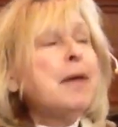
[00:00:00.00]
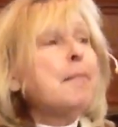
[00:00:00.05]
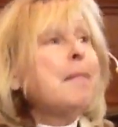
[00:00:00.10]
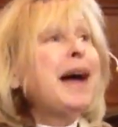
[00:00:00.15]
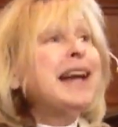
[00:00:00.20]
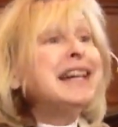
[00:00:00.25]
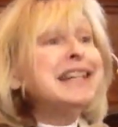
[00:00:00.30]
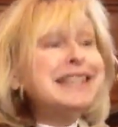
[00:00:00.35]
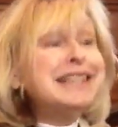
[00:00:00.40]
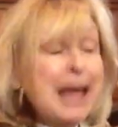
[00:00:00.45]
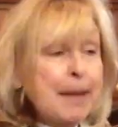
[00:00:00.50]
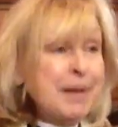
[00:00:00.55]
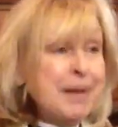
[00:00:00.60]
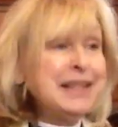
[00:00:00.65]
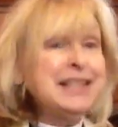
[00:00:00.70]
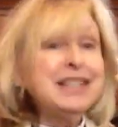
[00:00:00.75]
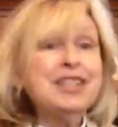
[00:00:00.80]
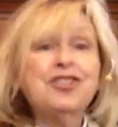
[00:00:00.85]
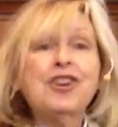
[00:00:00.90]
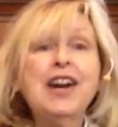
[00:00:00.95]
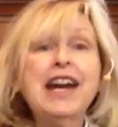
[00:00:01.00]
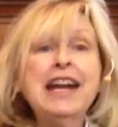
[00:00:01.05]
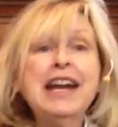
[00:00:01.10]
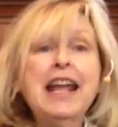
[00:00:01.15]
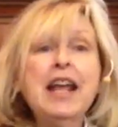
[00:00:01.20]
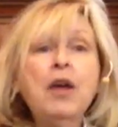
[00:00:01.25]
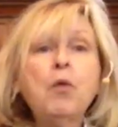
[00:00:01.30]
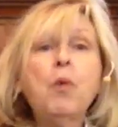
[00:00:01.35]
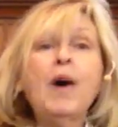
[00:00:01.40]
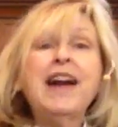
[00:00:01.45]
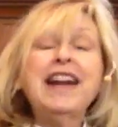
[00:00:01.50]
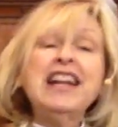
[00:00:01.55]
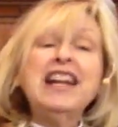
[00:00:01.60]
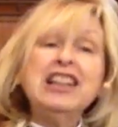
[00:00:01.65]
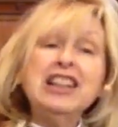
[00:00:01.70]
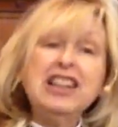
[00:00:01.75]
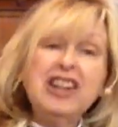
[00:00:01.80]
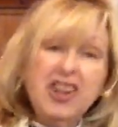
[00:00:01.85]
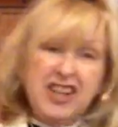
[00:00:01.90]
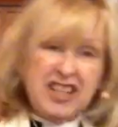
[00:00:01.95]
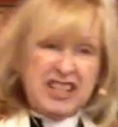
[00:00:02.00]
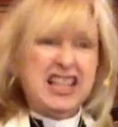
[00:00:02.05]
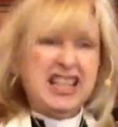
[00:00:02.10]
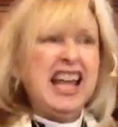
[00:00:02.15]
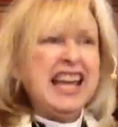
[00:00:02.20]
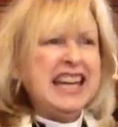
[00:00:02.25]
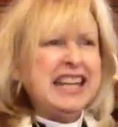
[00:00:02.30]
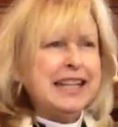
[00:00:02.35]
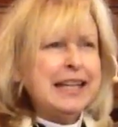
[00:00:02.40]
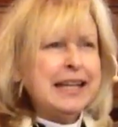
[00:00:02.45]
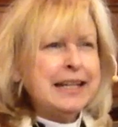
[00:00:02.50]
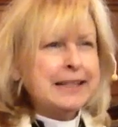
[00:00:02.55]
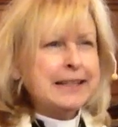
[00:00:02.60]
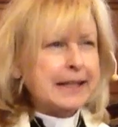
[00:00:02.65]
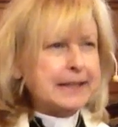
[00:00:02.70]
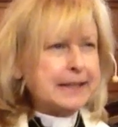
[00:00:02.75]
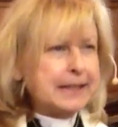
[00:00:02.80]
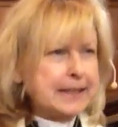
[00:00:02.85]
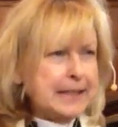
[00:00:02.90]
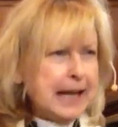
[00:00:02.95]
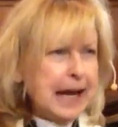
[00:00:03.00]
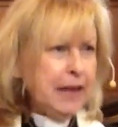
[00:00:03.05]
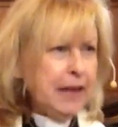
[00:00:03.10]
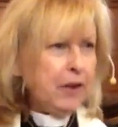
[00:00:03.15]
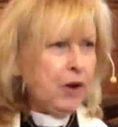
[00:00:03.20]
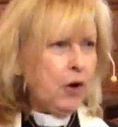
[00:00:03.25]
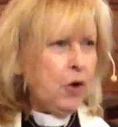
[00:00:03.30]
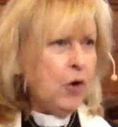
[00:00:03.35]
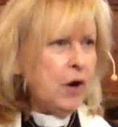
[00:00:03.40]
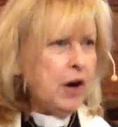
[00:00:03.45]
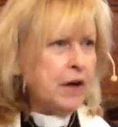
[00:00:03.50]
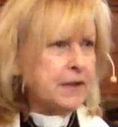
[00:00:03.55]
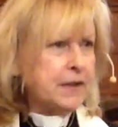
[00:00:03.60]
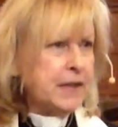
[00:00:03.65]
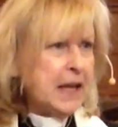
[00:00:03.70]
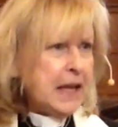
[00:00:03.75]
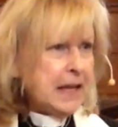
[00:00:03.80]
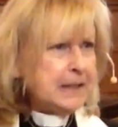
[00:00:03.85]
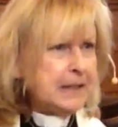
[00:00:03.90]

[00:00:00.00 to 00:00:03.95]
by demonstrating what it looks like to stay the course,